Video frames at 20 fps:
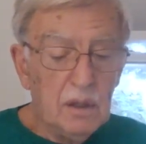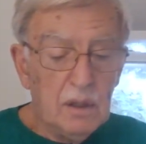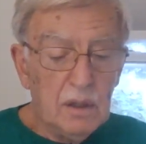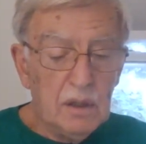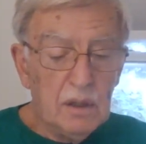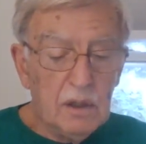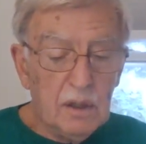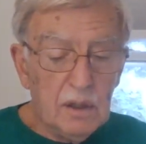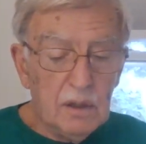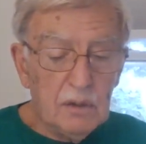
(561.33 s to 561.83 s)

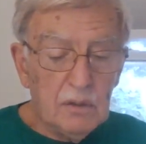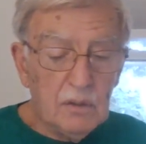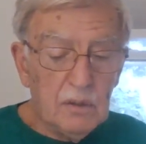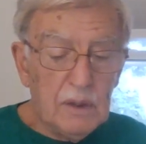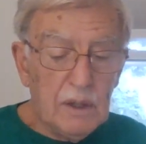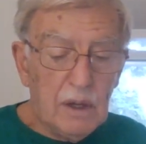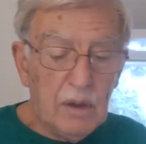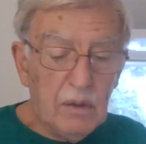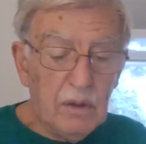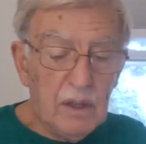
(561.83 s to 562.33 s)
and here you
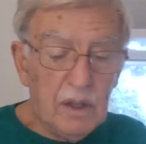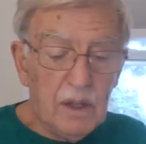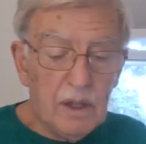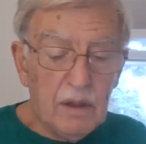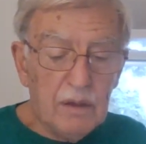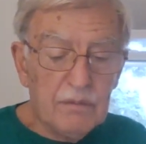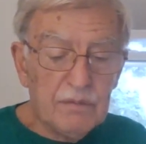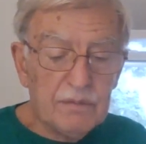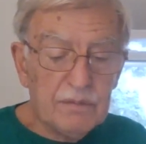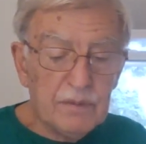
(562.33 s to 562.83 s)
now
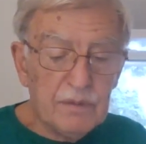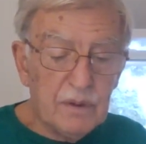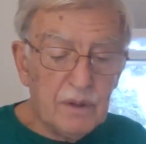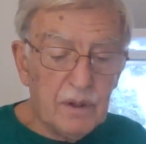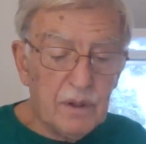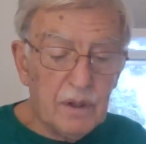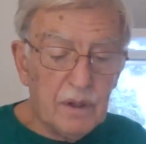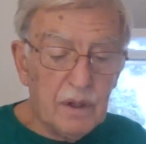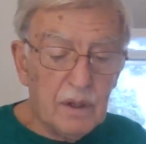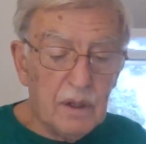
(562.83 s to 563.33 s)
have
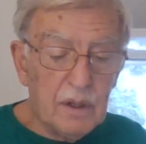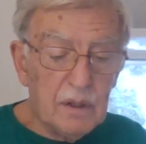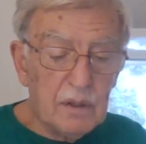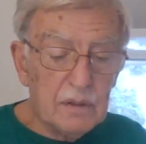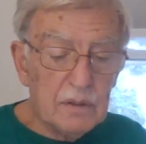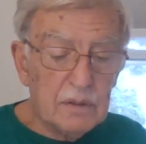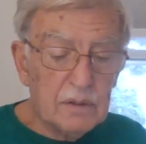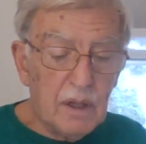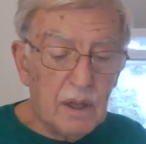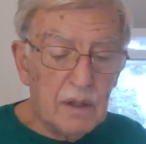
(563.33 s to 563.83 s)

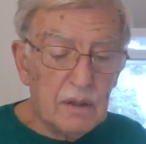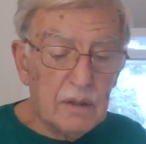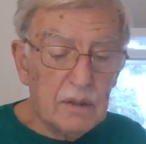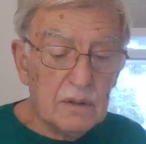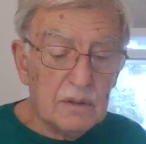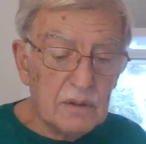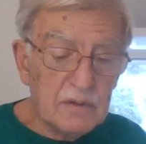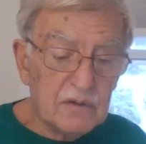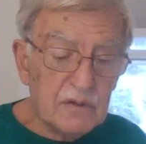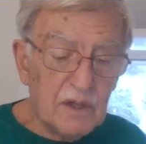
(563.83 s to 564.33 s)

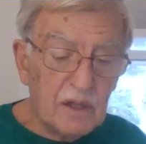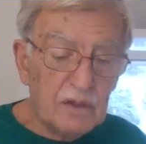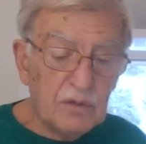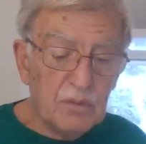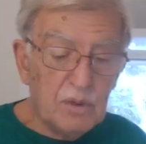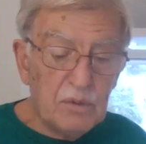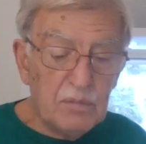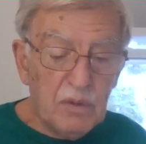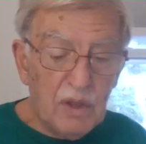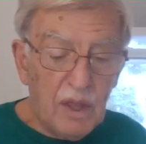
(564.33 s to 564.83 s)
a
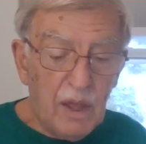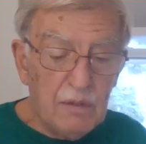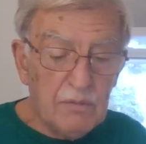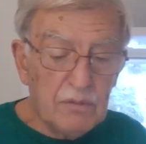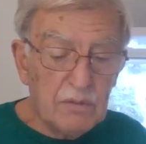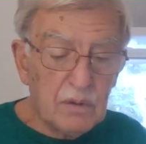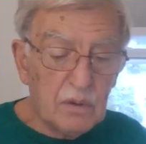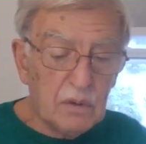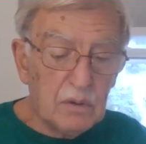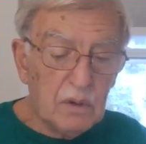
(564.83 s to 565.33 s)
sensory
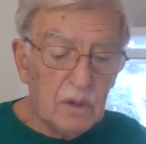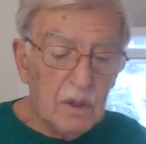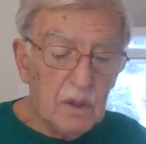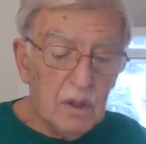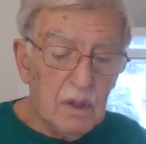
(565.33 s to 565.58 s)
behavioral